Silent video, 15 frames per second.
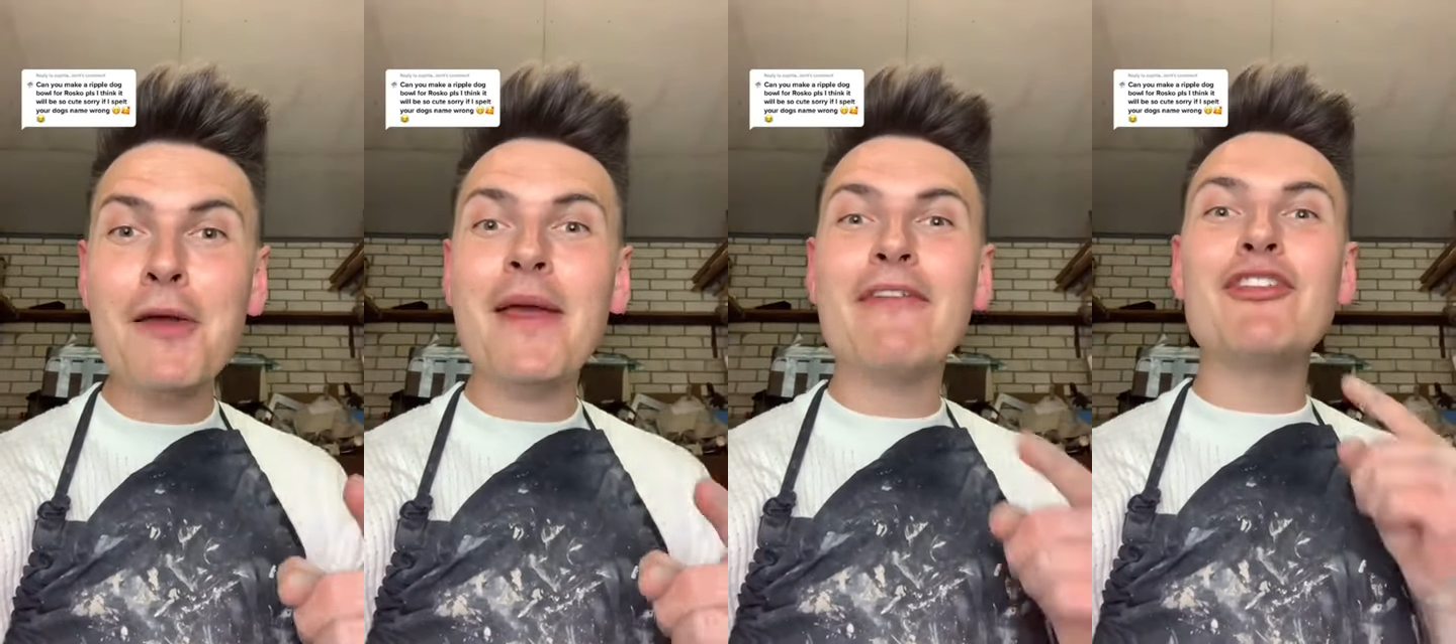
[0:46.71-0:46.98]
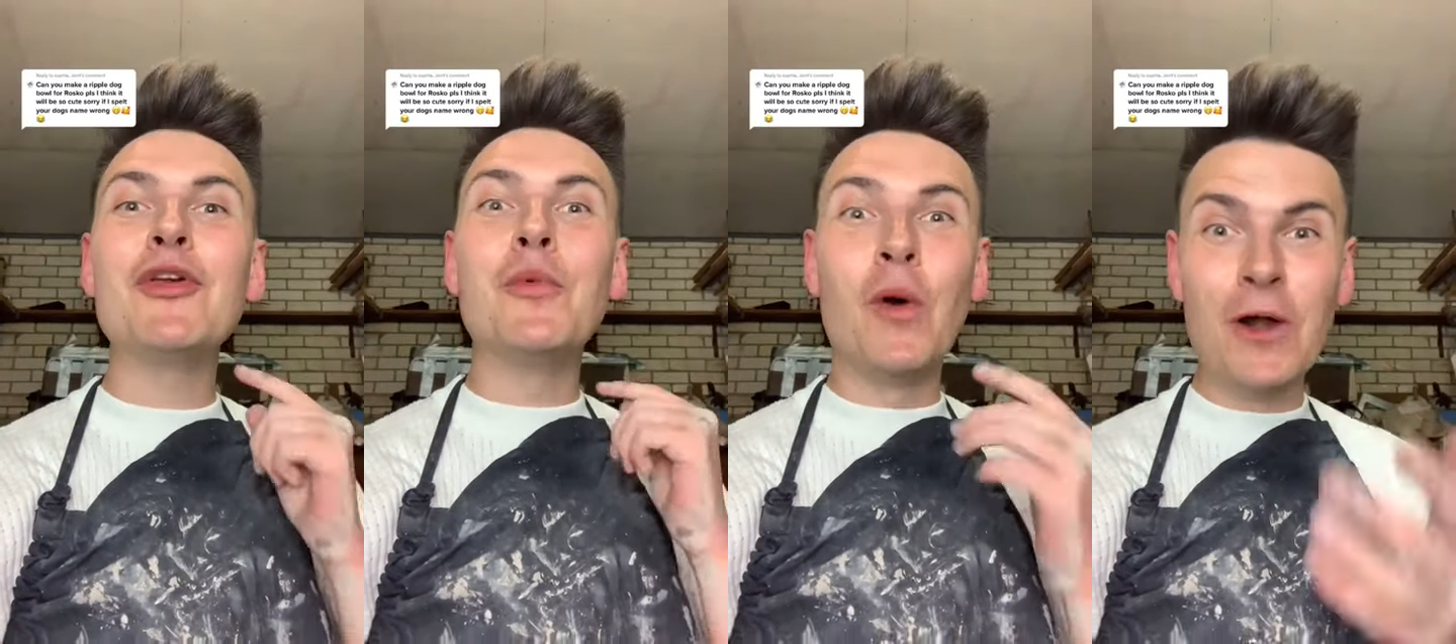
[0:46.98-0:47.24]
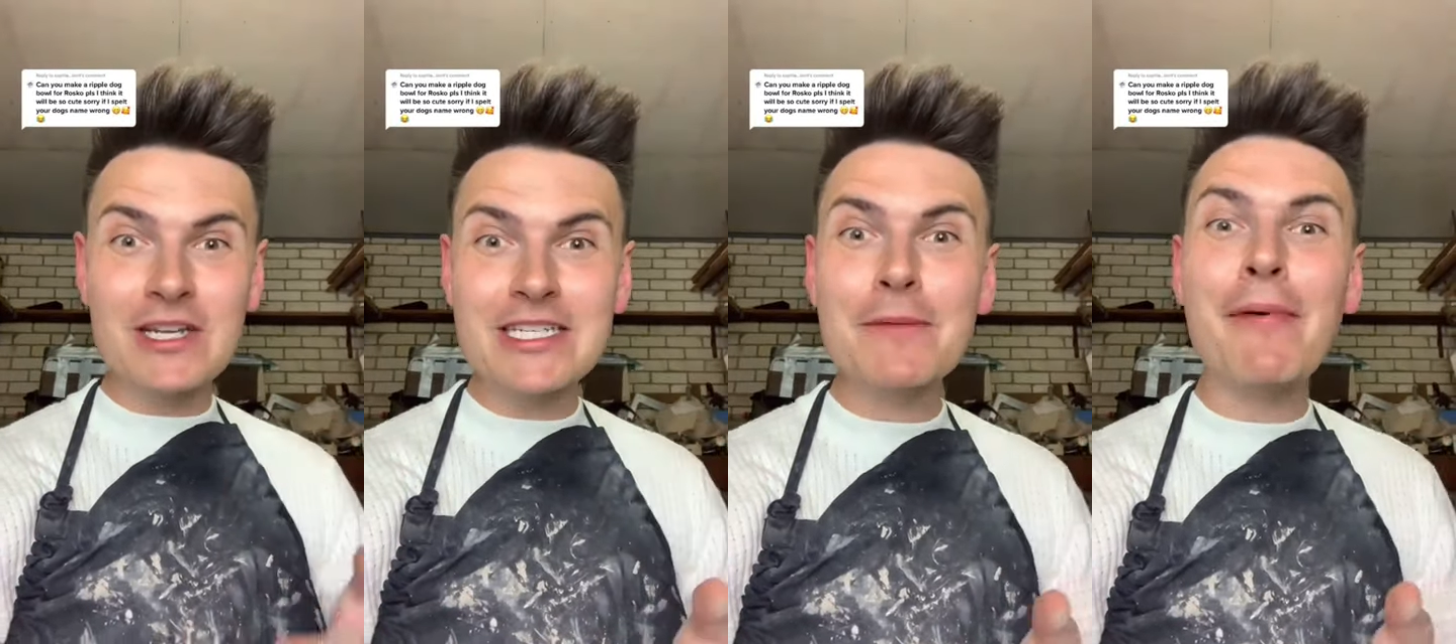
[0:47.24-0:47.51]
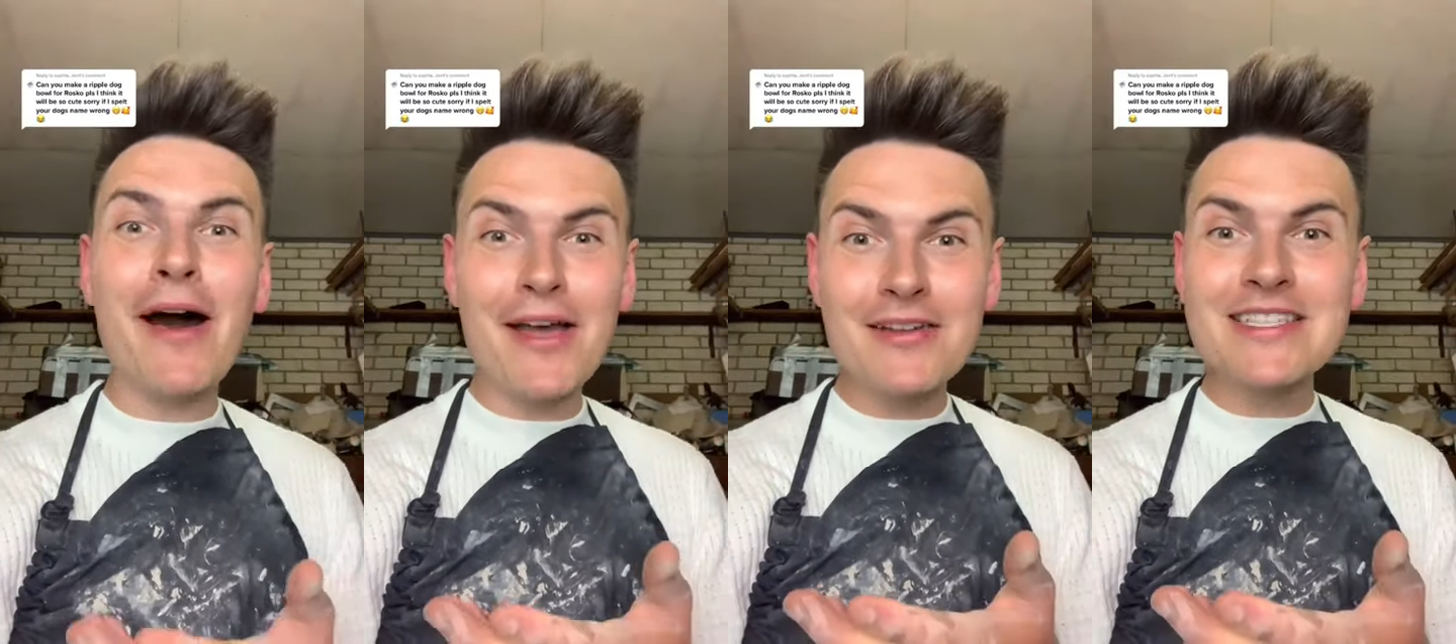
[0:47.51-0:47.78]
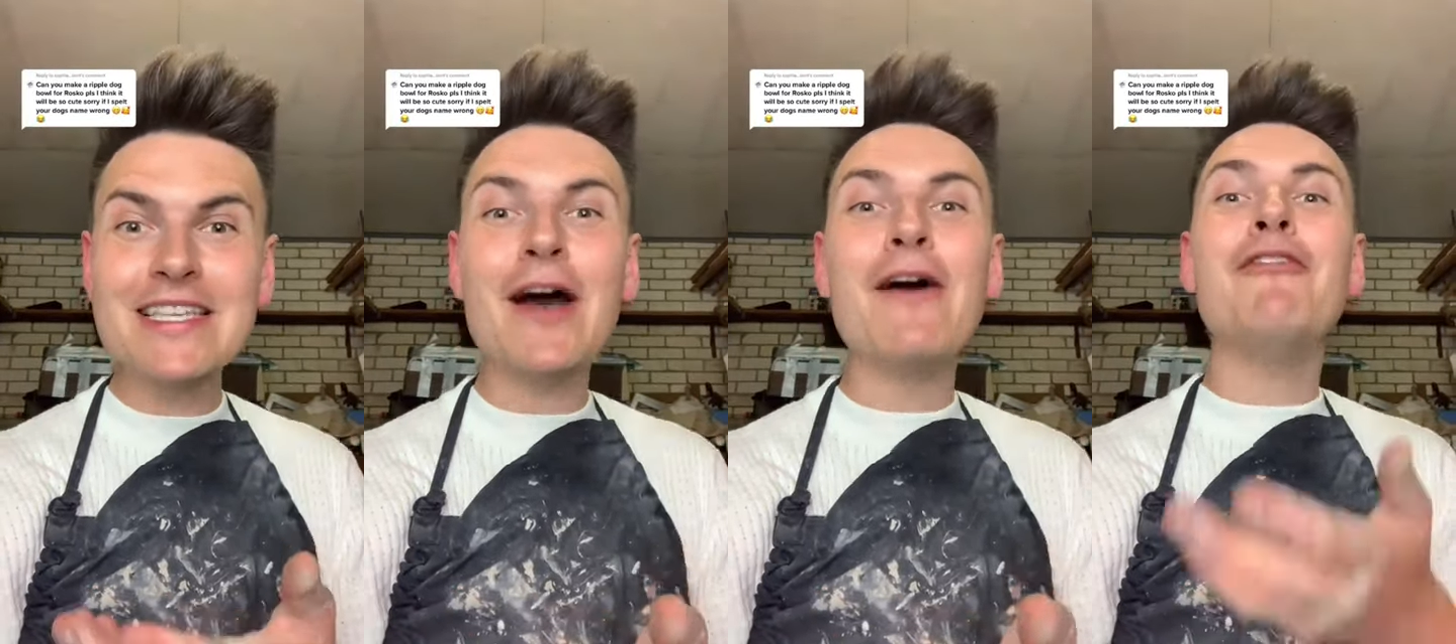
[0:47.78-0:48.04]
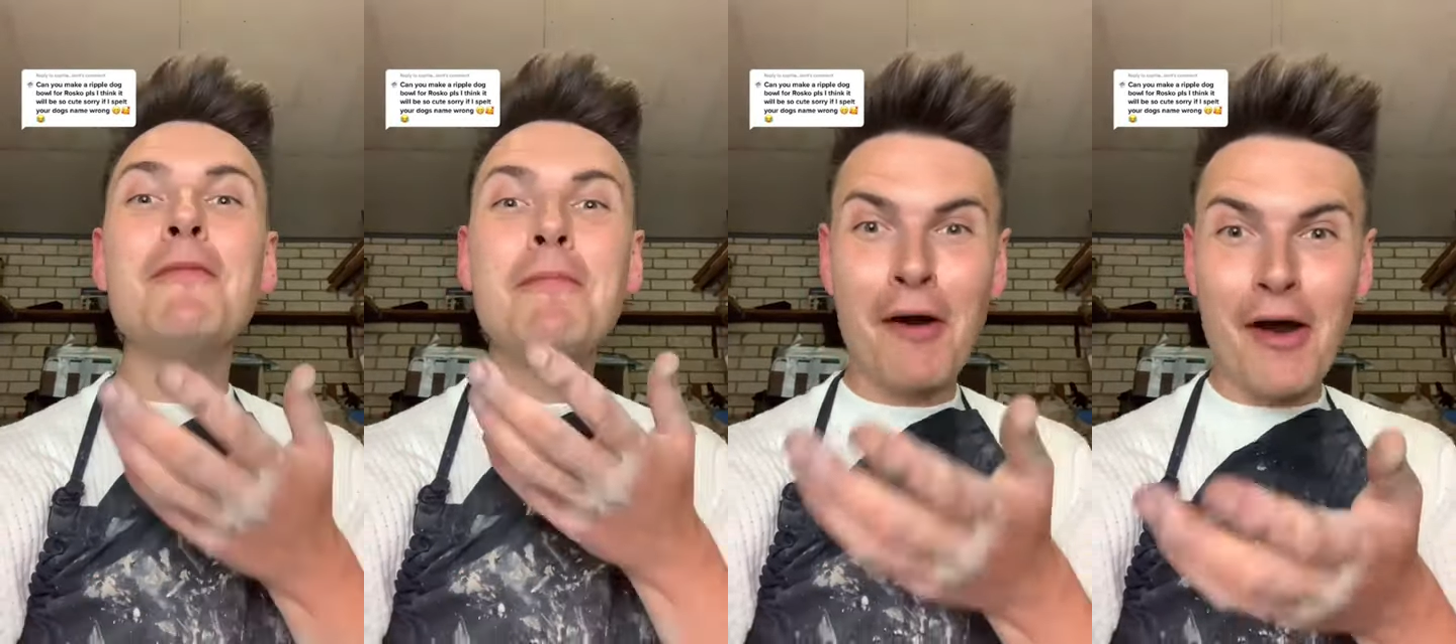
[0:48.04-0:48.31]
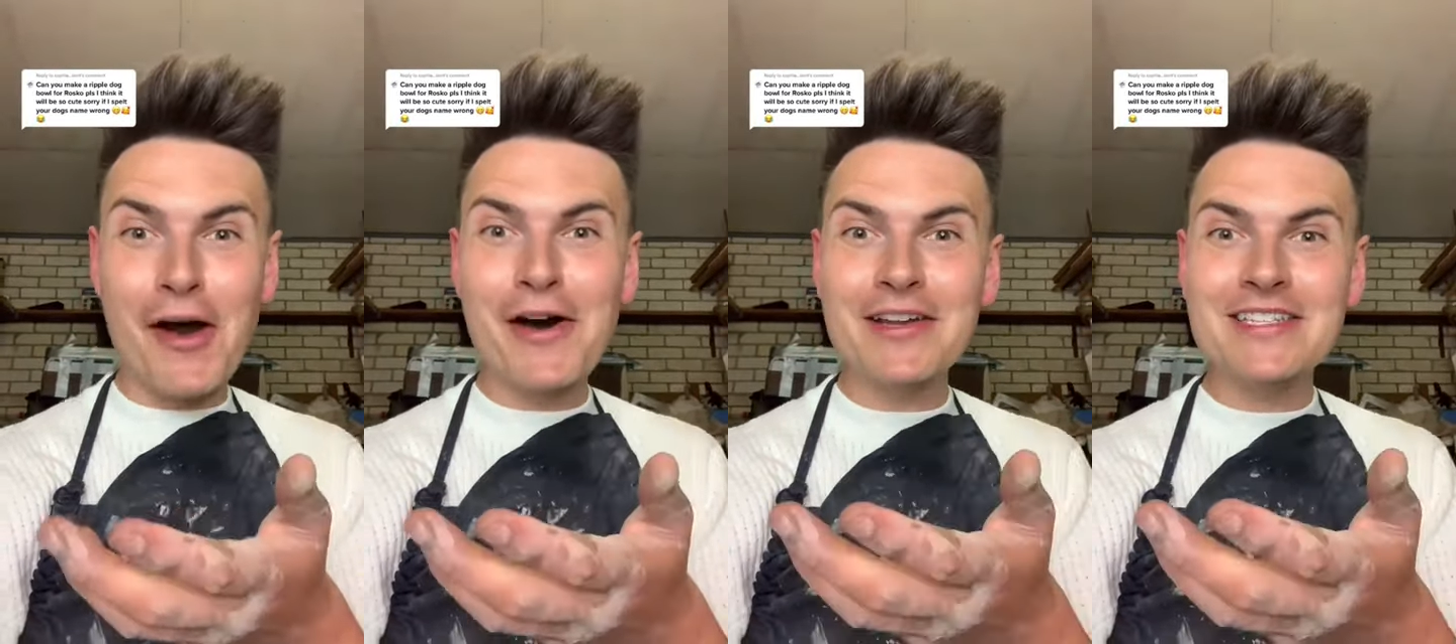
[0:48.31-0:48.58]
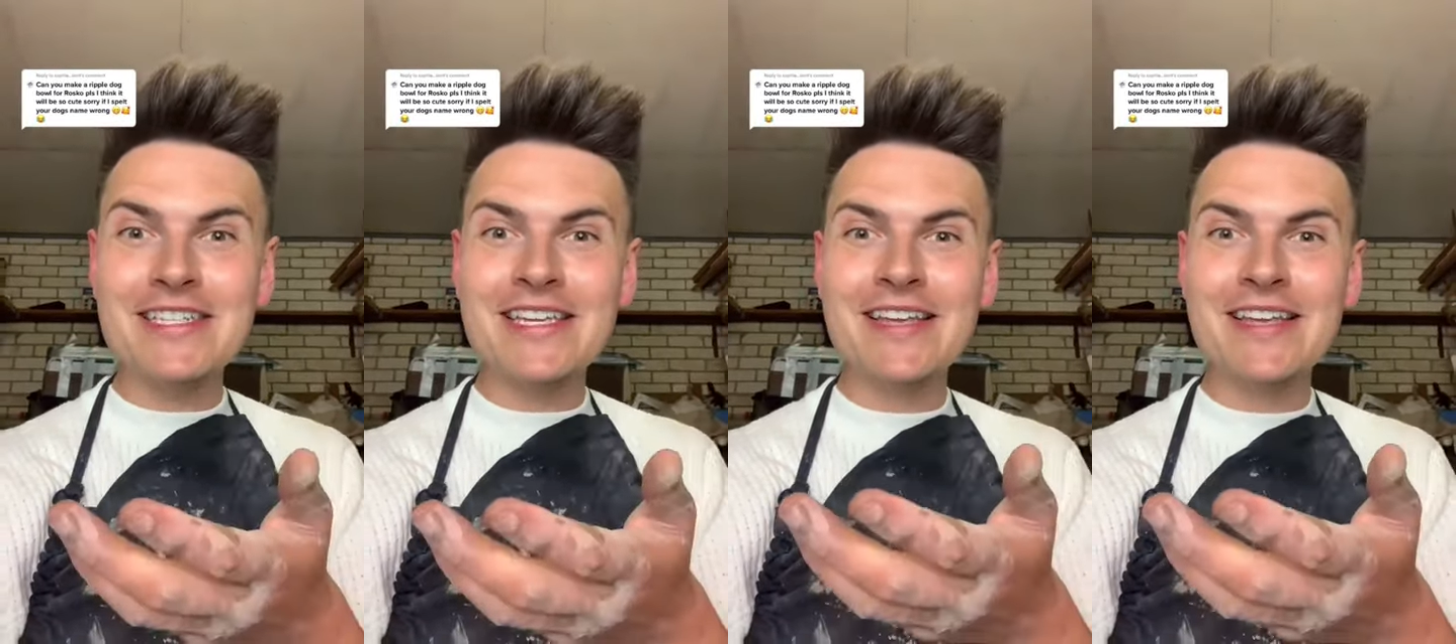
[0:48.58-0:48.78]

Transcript: if you want to buy yourself a pot!